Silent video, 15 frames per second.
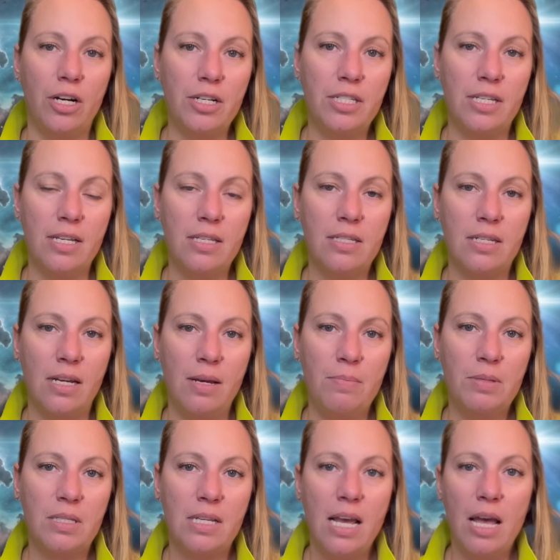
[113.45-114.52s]

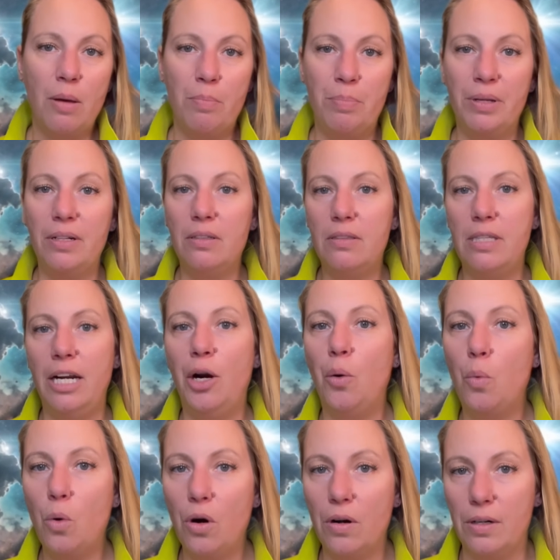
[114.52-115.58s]
systems build their
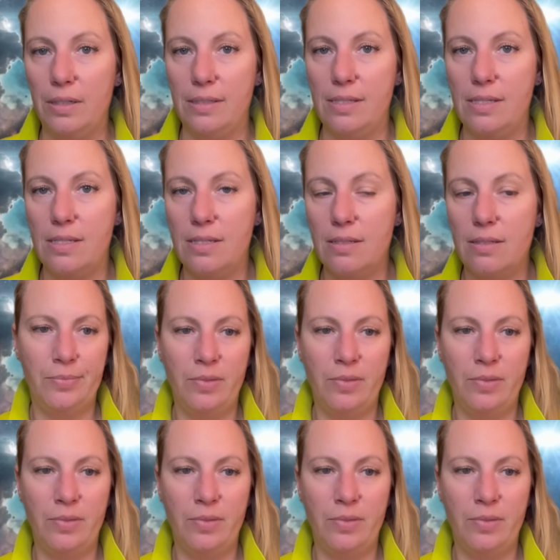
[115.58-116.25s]
worlds.